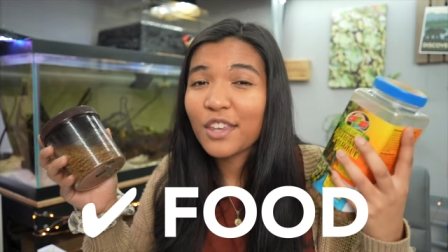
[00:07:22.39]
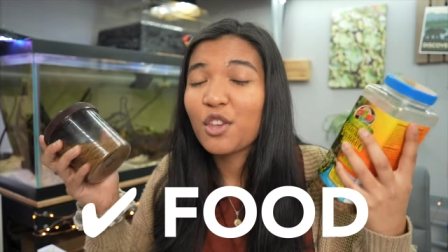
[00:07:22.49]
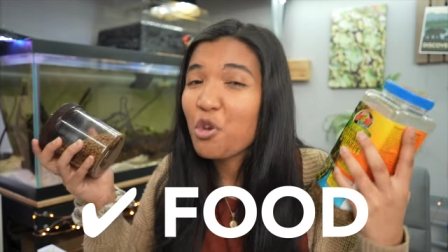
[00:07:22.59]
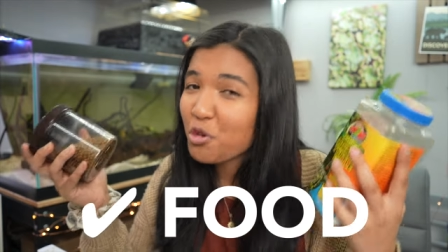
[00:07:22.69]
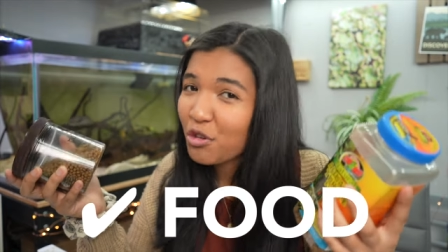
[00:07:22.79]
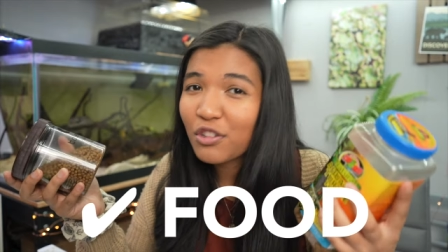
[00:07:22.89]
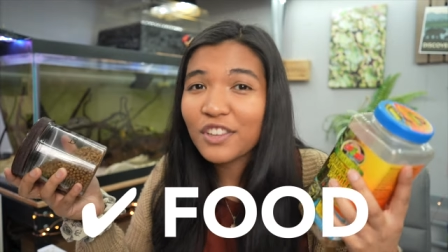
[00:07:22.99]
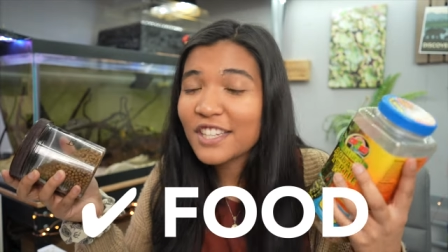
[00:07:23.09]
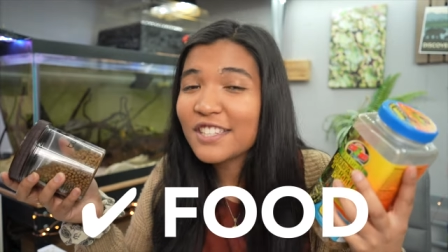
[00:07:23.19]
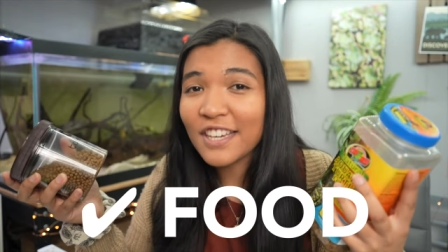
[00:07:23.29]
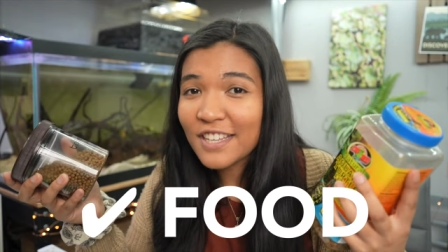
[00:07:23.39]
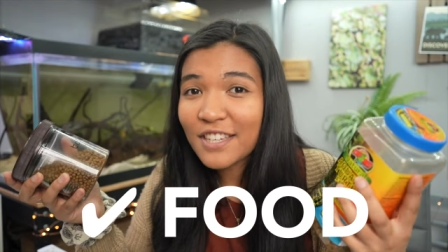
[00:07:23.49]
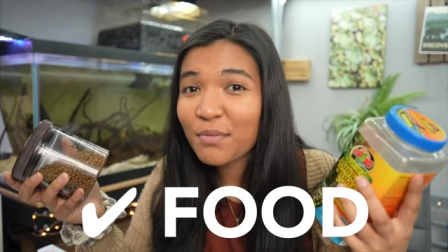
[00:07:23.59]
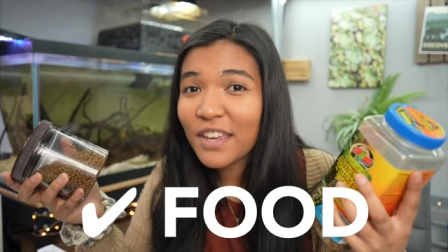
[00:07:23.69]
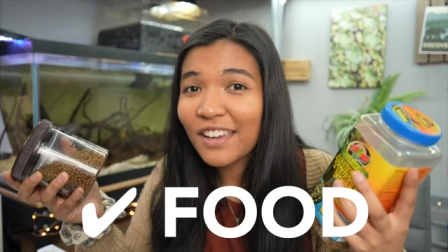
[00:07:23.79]
Your turtle needs to eat
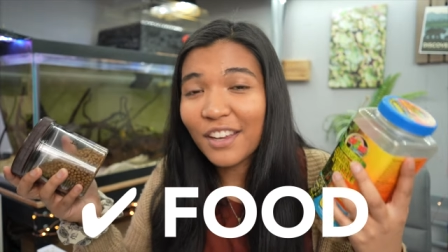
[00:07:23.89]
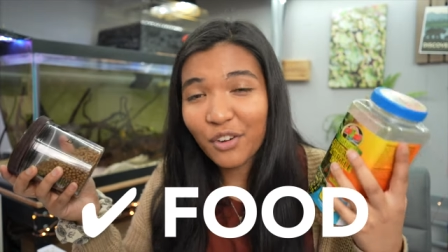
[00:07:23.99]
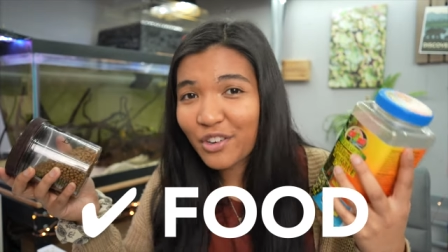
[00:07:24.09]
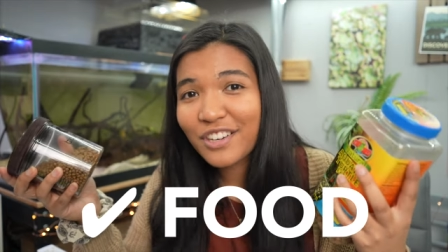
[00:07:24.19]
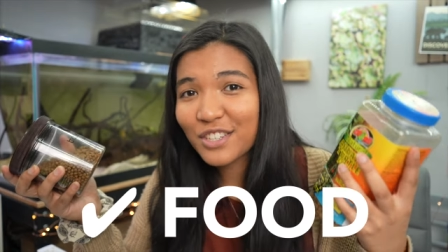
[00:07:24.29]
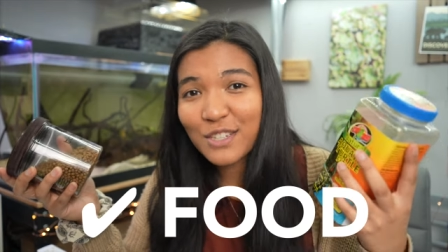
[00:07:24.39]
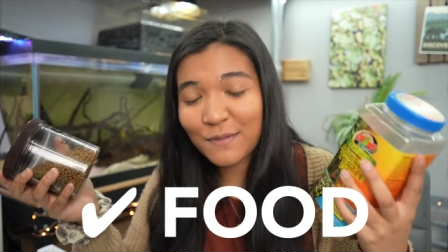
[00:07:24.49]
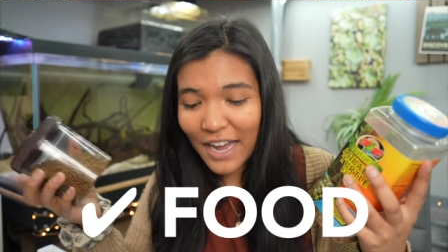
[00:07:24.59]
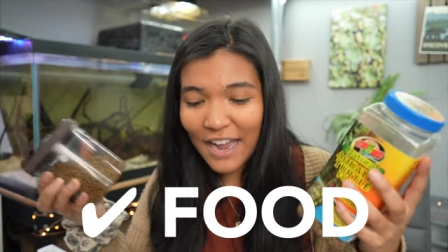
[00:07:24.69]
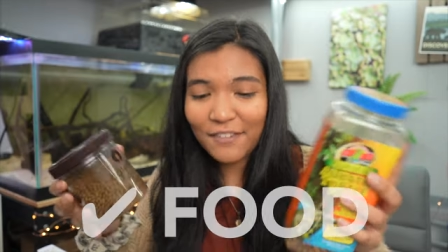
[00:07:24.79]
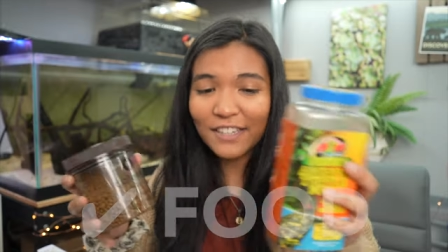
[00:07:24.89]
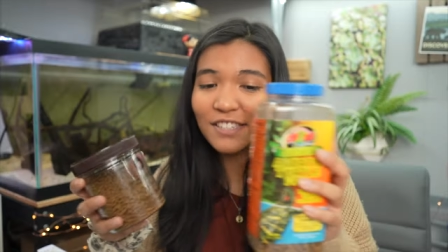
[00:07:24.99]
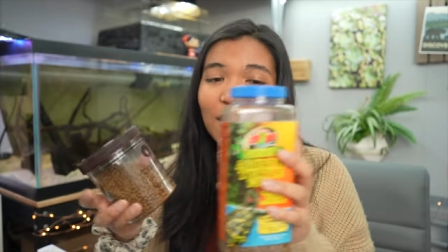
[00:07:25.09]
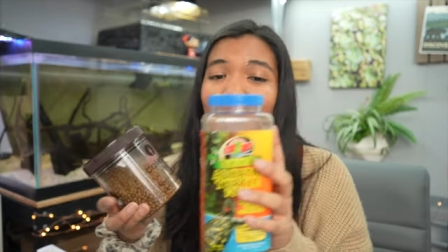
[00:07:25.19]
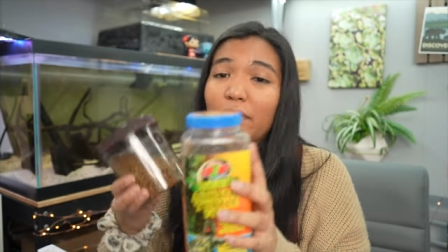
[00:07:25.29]
something in order to survive, and
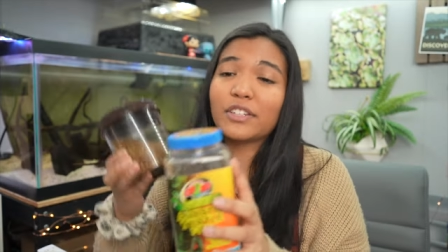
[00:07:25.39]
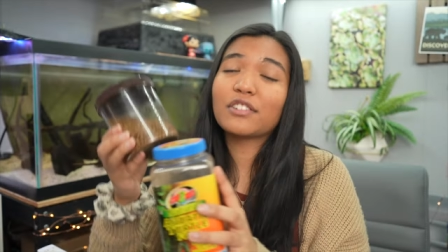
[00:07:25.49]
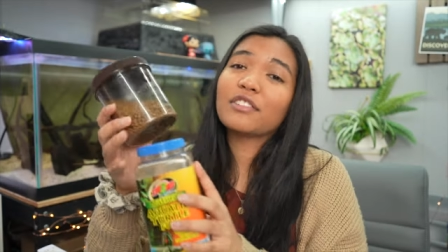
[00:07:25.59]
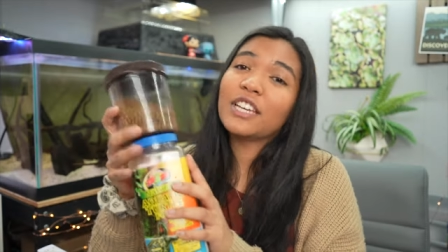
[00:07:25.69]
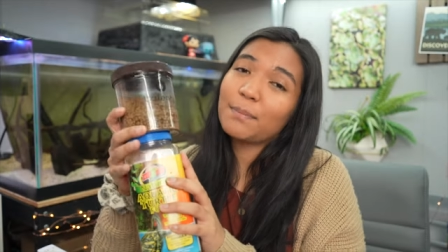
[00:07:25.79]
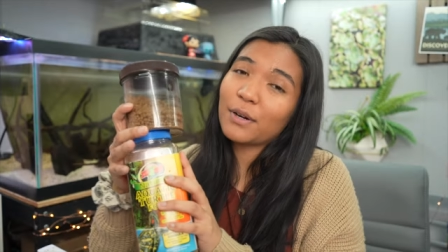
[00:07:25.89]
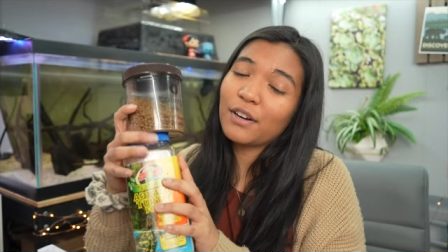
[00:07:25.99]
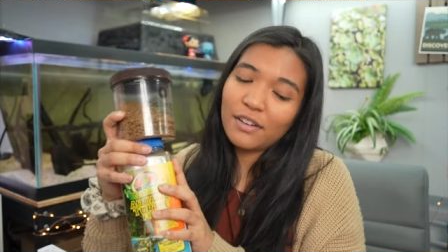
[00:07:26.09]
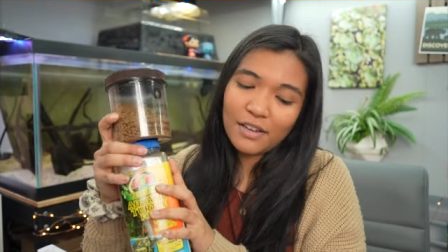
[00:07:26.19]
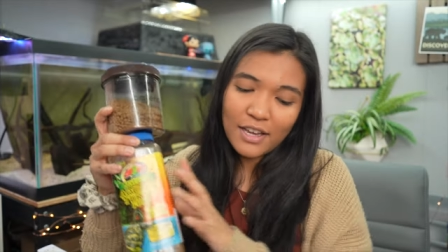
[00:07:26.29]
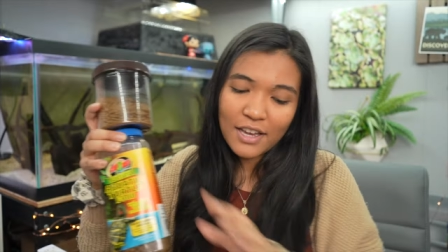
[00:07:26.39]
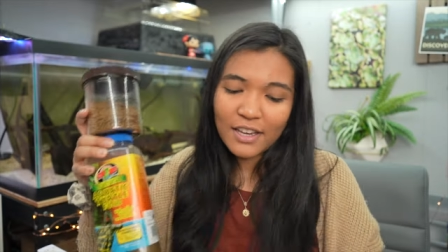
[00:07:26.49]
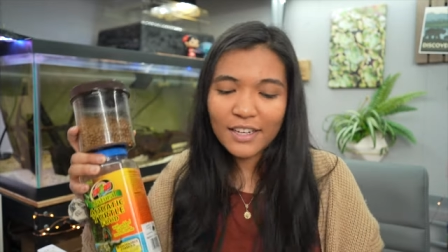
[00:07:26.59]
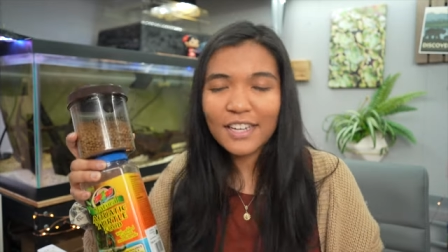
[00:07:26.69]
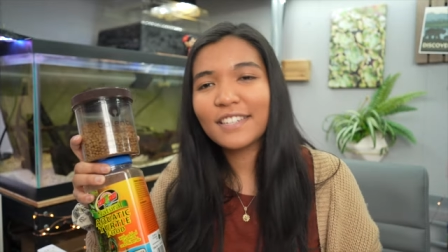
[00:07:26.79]
so every turtle keeper
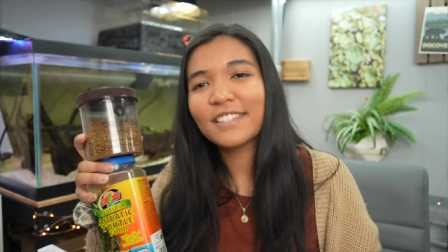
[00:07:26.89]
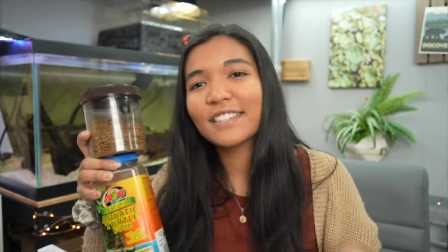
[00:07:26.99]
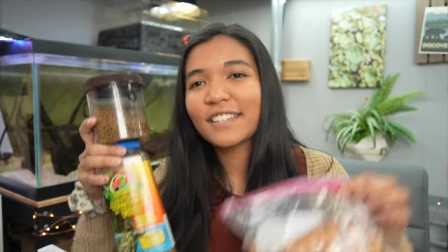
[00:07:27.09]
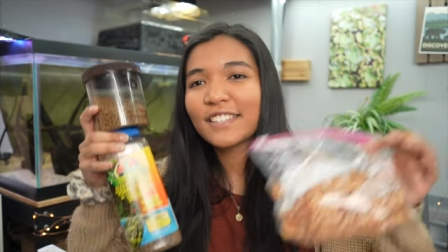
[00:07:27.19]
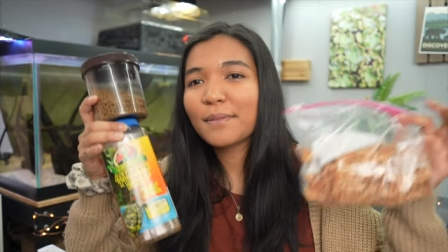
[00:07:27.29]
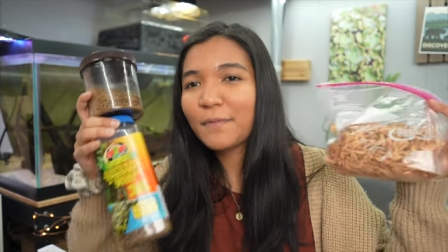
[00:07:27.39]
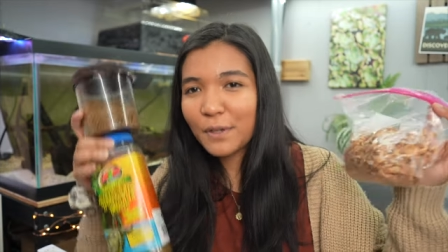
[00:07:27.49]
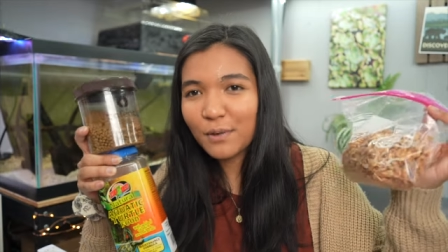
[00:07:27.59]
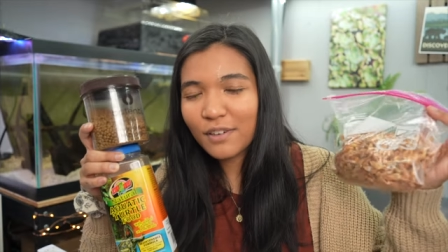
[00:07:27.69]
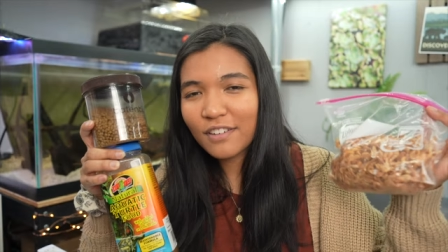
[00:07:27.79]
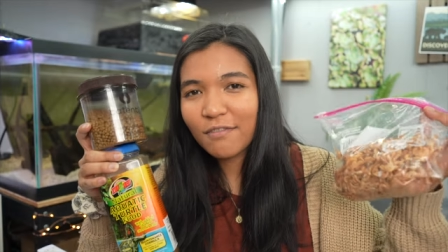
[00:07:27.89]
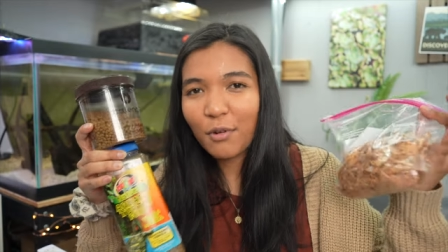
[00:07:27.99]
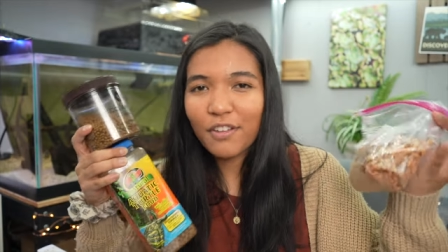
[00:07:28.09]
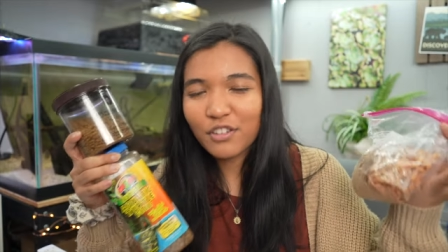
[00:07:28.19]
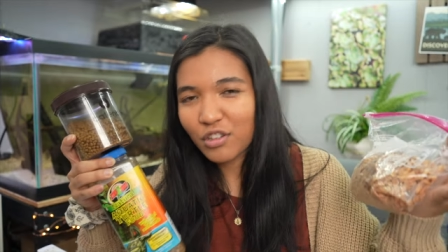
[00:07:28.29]
needs some food
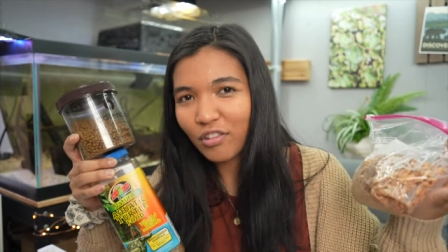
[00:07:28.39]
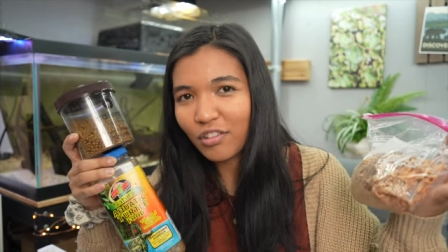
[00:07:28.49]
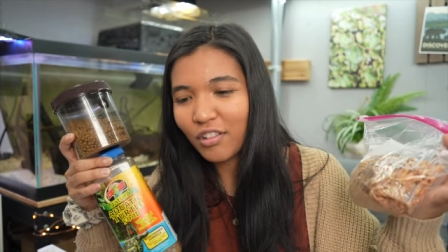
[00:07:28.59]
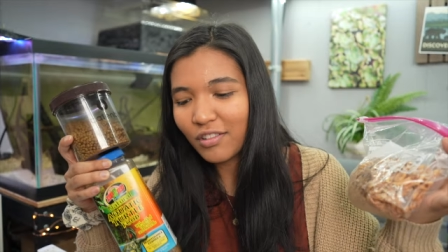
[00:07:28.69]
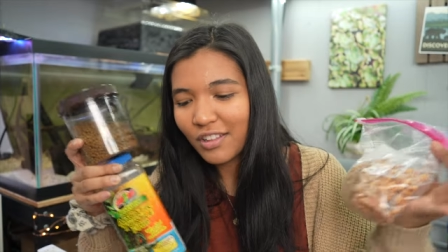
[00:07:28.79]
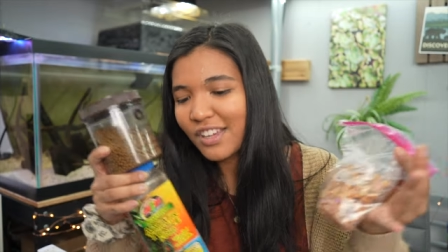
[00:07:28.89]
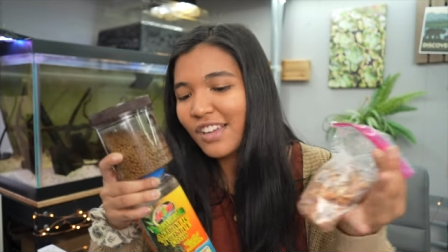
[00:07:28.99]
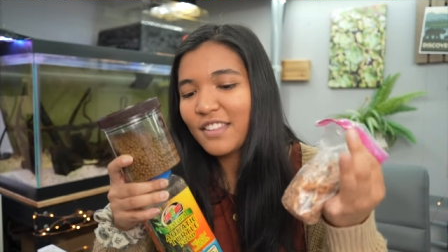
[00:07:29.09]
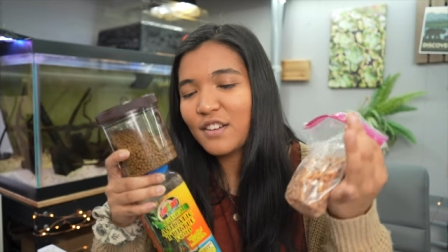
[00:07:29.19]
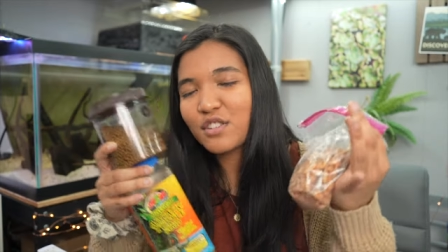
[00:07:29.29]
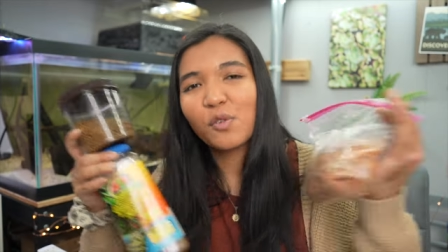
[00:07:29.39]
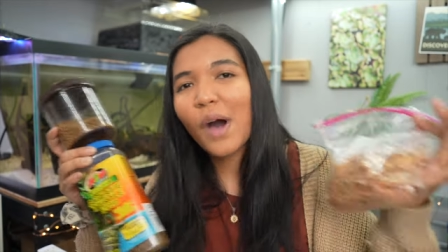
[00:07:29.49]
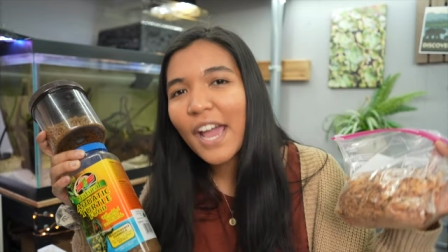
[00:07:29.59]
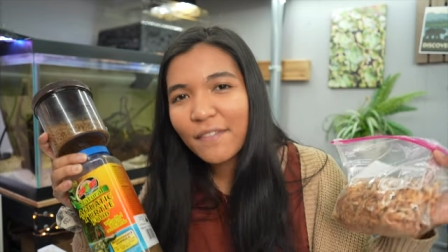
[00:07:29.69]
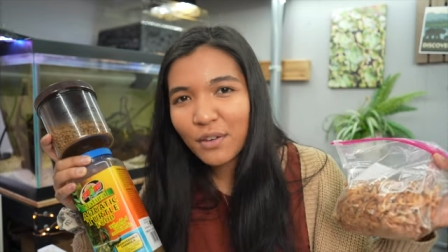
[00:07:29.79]
for their turtle. There's a
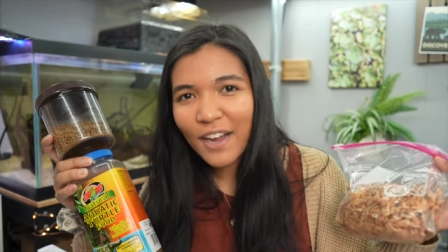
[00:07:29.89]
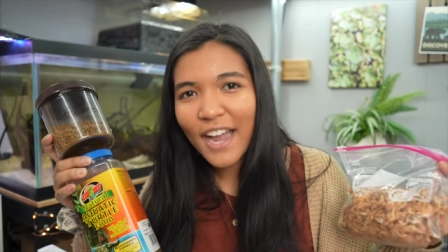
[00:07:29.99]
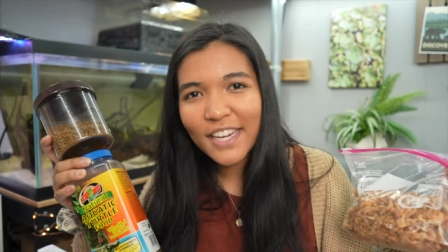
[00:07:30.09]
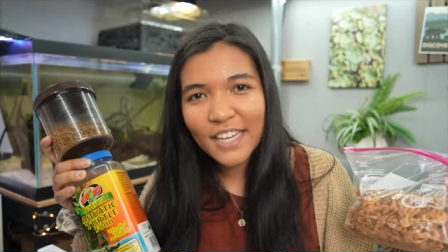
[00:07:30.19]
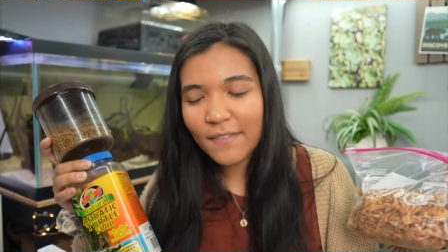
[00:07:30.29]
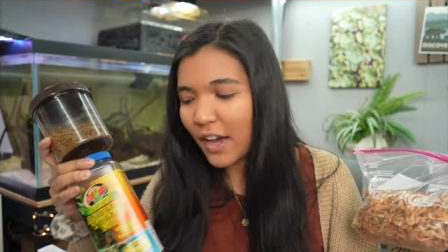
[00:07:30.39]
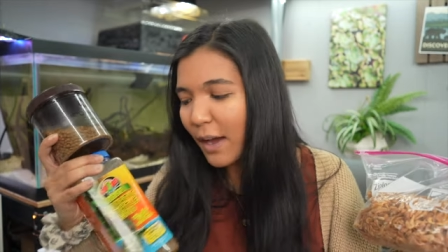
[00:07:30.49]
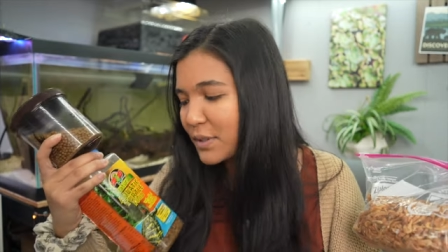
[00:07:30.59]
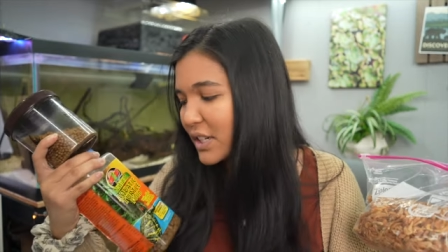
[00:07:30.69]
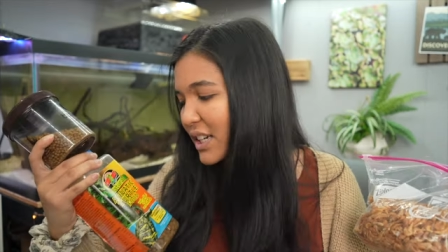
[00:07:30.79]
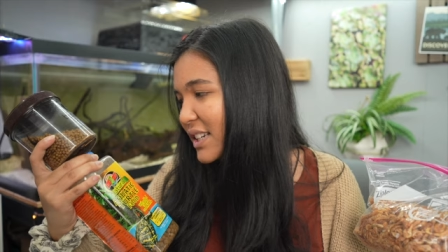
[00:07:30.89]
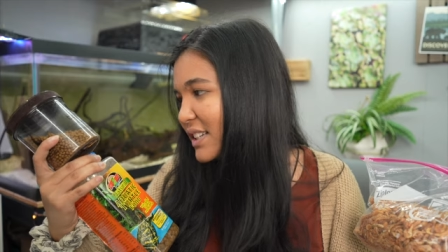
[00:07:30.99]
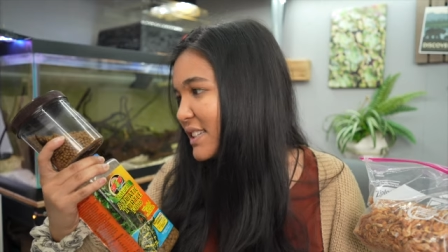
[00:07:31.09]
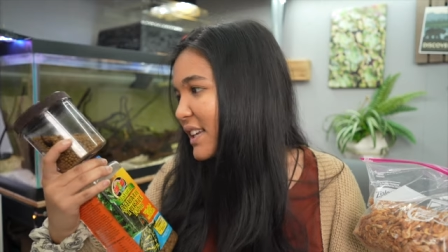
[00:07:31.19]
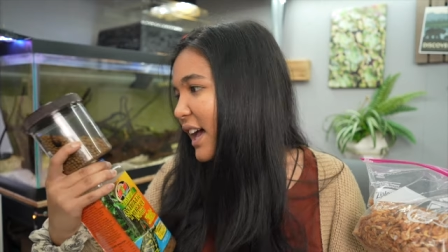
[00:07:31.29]
wide variety of
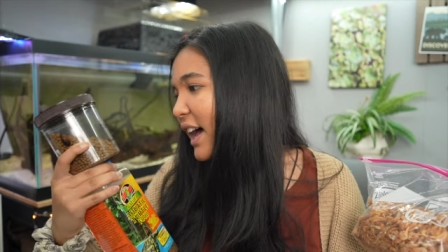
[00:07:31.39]
options.